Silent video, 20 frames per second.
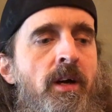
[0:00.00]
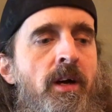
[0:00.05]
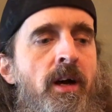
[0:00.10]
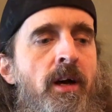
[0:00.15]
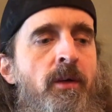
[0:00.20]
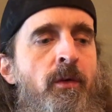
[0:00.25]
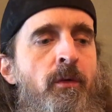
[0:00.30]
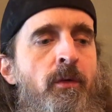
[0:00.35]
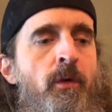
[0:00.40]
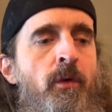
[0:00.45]
I
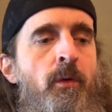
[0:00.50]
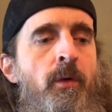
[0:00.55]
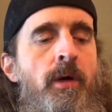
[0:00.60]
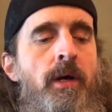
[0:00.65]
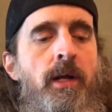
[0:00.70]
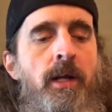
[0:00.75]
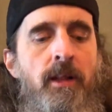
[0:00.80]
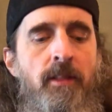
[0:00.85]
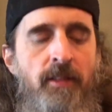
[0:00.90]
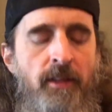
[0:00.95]
don't know
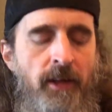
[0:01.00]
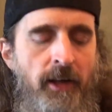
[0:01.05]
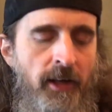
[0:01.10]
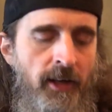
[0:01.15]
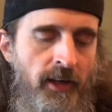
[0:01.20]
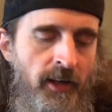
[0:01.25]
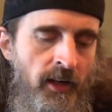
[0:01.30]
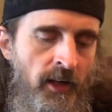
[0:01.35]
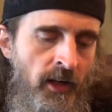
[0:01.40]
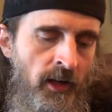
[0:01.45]

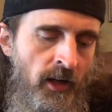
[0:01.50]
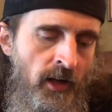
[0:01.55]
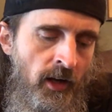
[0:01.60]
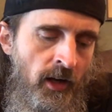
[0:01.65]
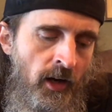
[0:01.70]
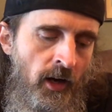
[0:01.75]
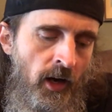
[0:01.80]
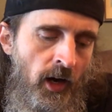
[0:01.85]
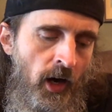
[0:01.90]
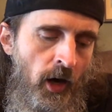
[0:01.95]
anything
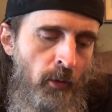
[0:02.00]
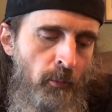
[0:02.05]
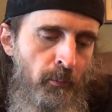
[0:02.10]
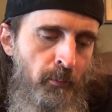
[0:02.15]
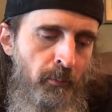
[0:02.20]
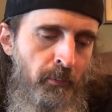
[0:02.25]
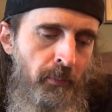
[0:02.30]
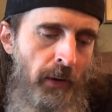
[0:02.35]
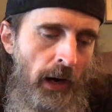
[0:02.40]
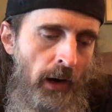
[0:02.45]

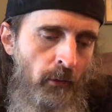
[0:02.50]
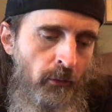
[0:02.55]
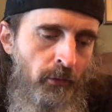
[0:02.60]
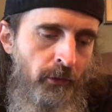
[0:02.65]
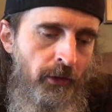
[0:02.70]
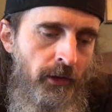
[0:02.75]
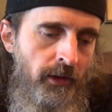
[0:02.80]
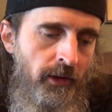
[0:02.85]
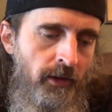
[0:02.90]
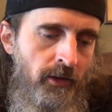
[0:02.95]
about
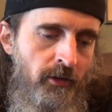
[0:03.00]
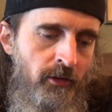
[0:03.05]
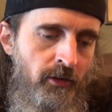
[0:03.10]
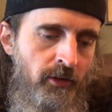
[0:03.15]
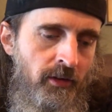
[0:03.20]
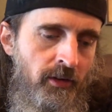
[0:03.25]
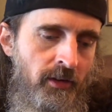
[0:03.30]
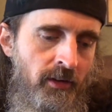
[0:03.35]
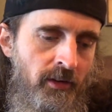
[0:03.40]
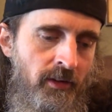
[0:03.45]

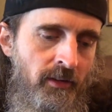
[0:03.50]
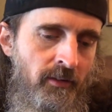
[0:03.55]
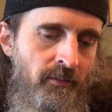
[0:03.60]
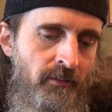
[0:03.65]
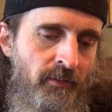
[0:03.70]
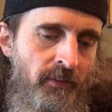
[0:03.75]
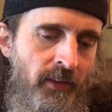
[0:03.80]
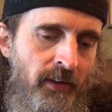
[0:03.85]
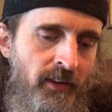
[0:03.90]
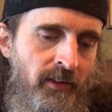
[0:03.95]
these
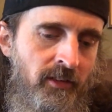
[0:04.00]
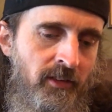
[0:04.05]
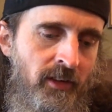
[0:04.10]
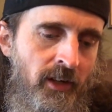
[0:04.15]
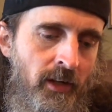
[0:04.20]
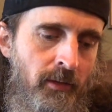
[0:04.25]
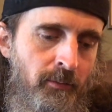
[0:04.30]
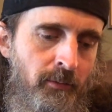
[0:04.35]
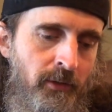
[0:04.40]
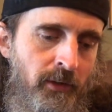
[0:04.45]

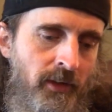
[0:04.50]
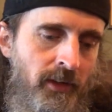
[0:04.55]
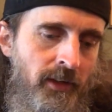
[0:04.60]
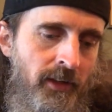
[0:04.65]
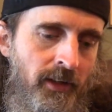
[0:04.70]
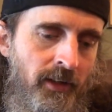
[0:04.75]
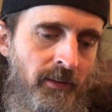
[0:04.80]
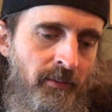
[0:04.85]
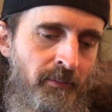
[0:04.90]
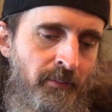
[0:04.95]
except uh,